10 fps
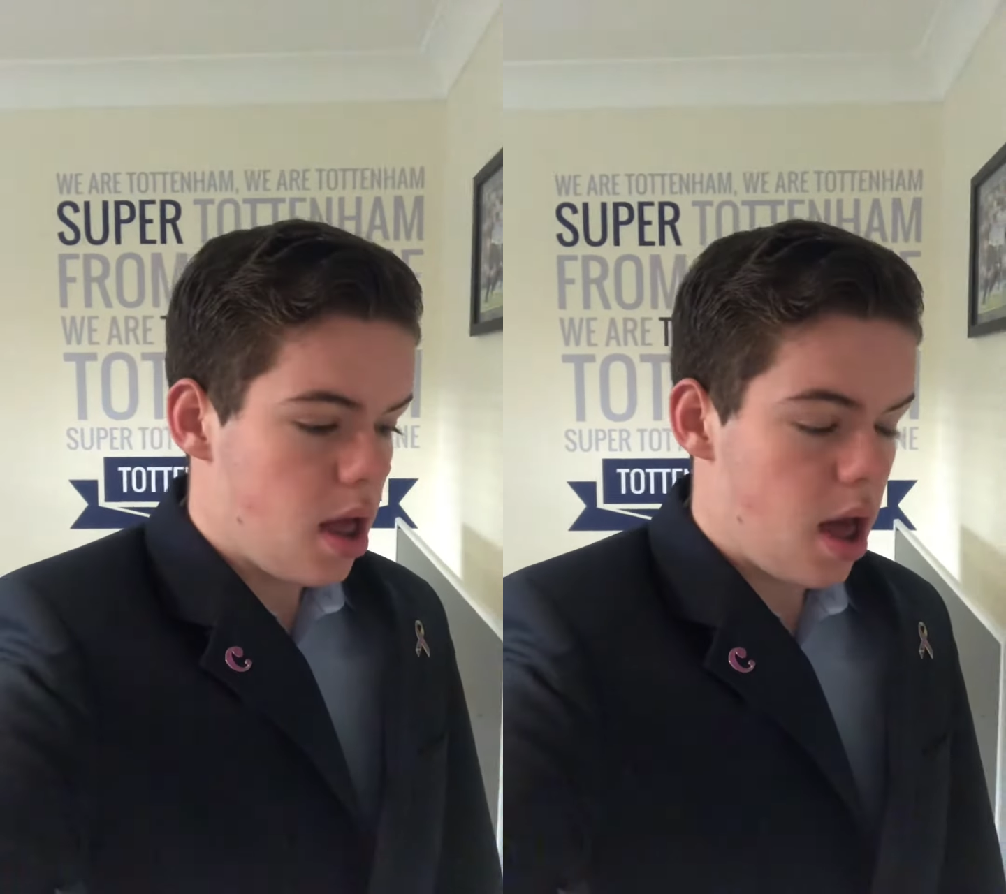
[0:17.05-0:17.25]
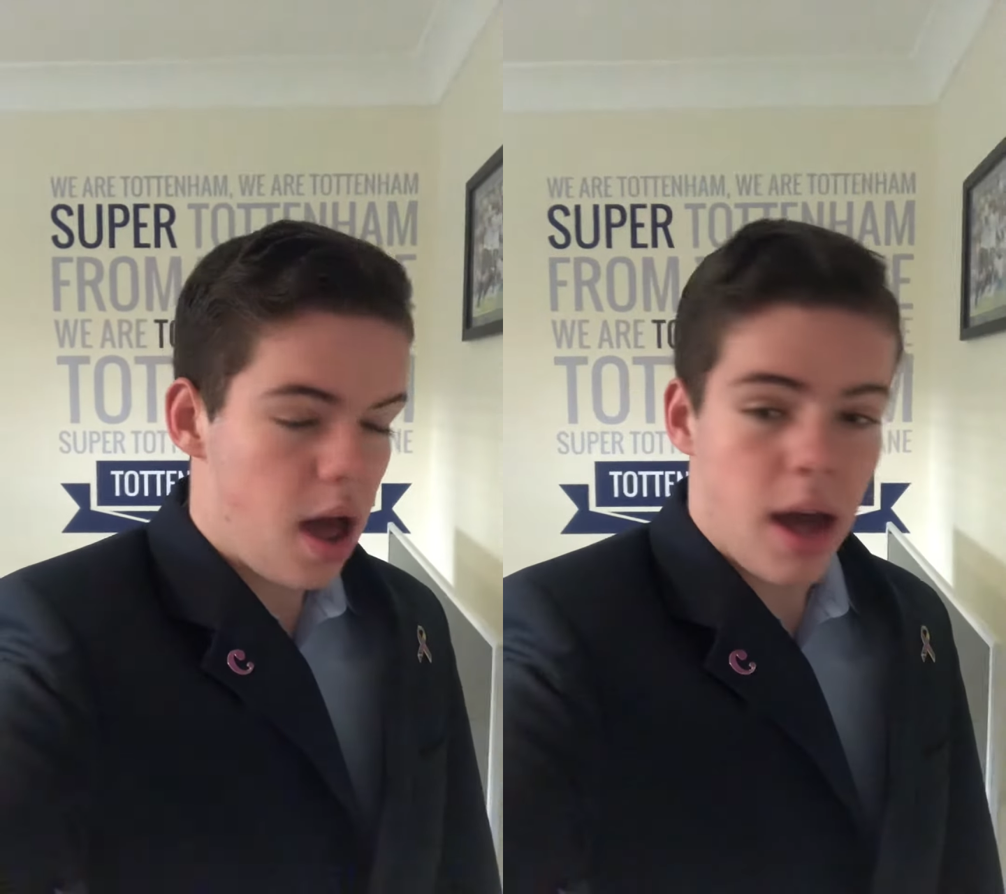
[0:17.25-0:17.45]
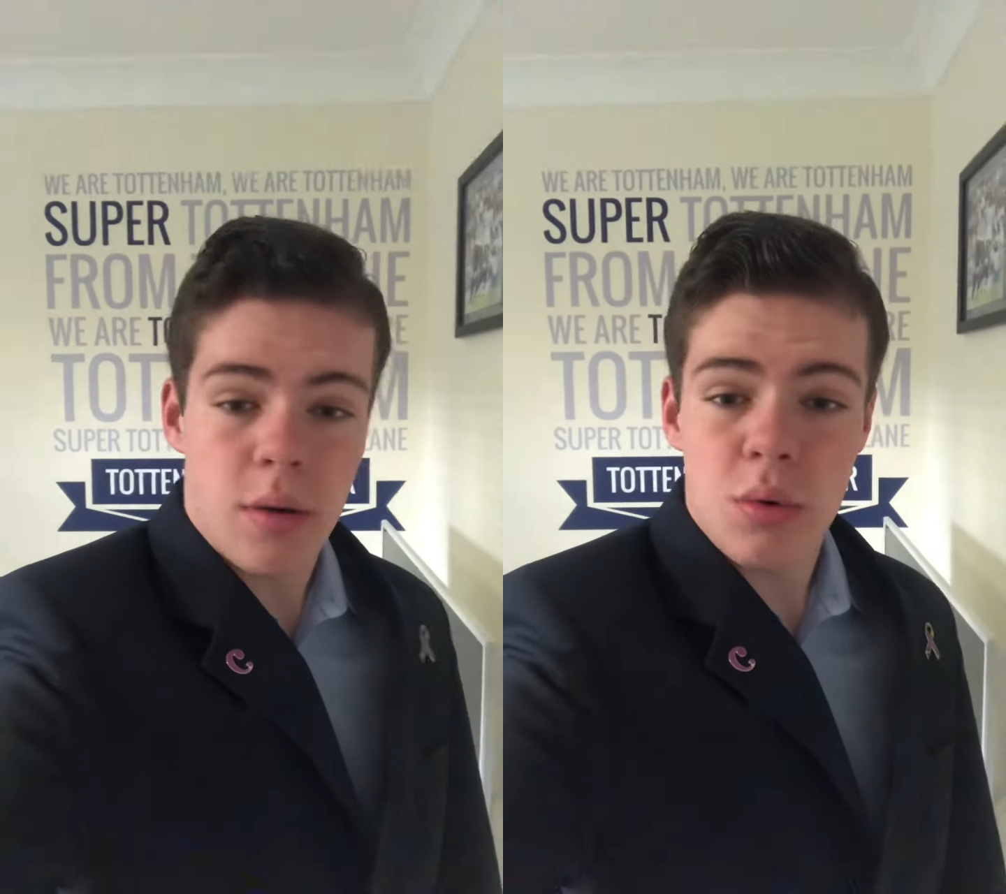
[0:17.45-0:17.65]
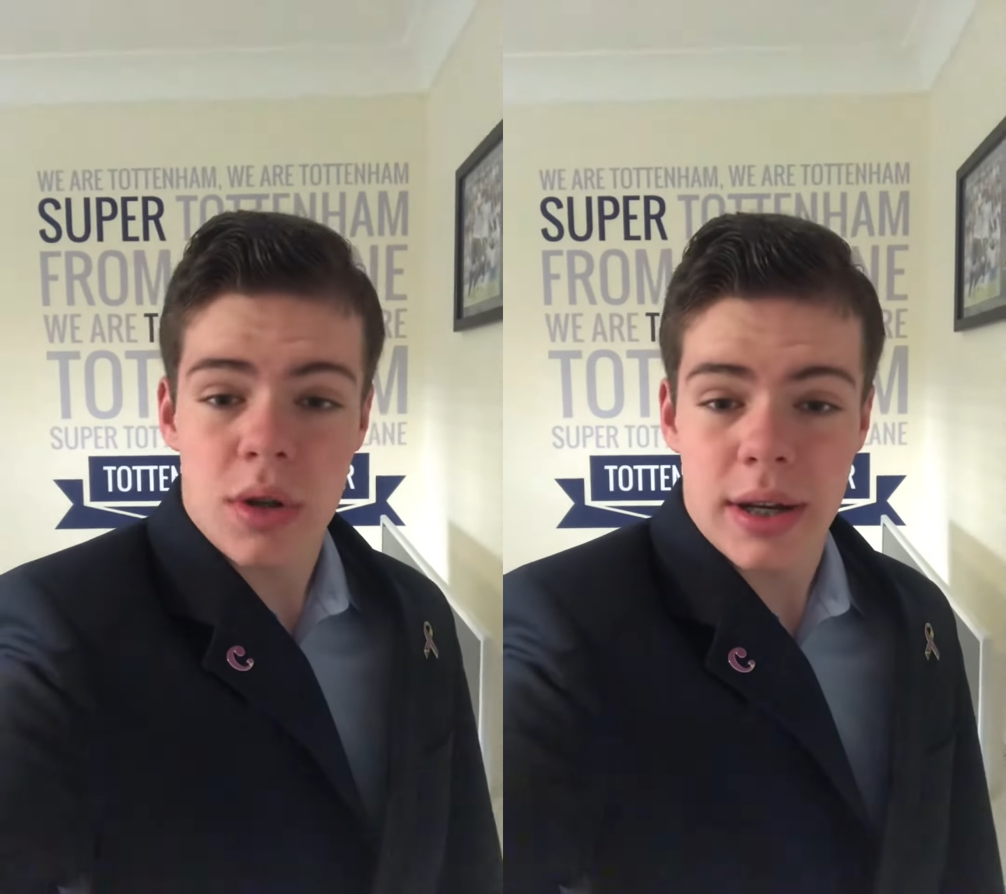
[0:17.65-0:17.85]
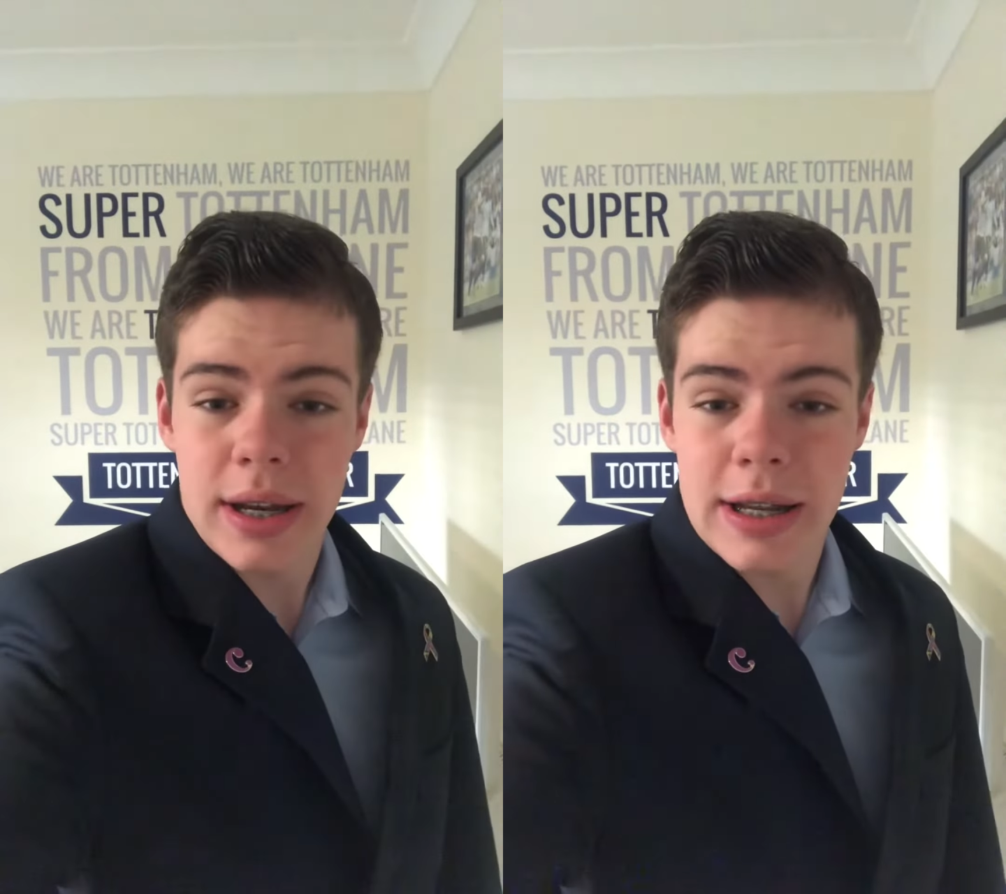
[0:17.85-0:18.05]
And
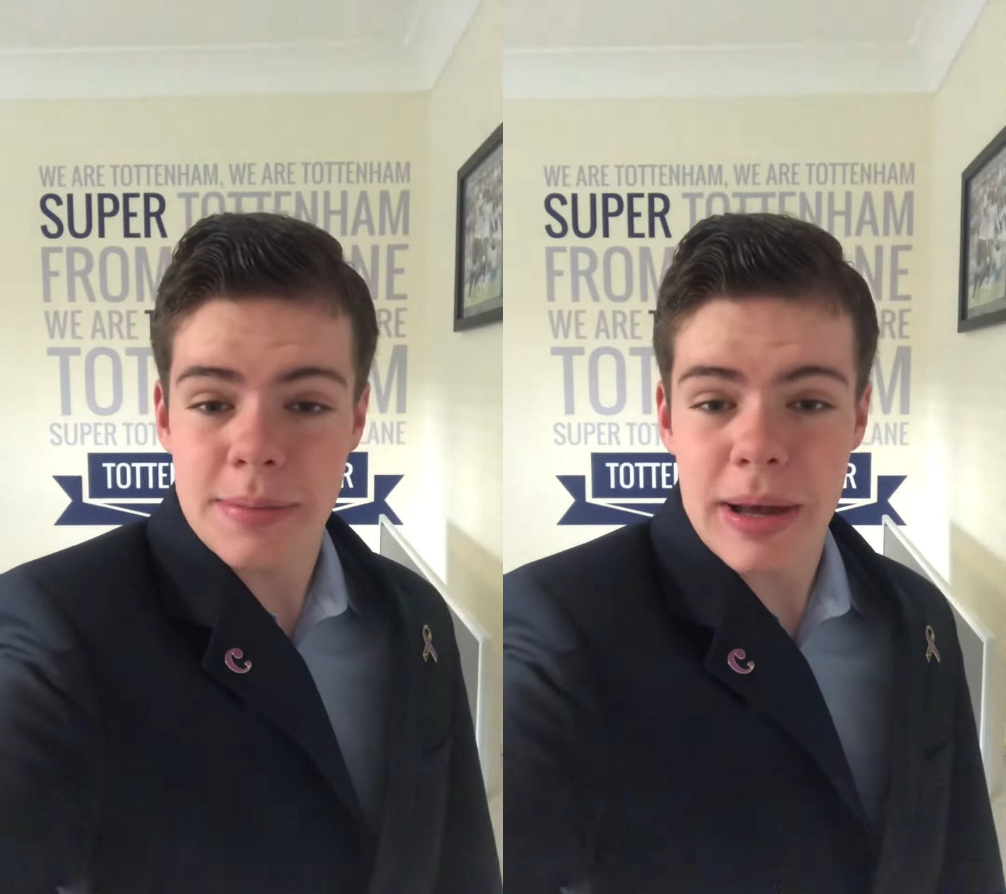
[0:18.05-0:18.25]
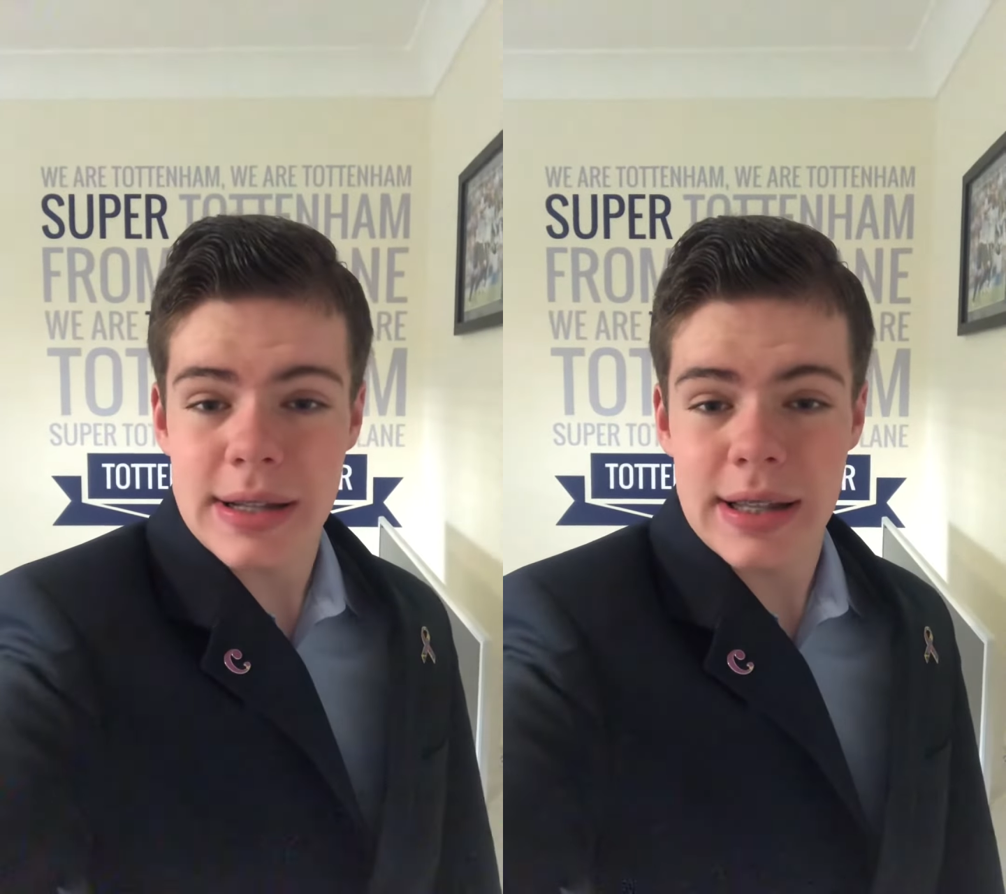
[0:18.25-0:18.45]
also, I didn't expect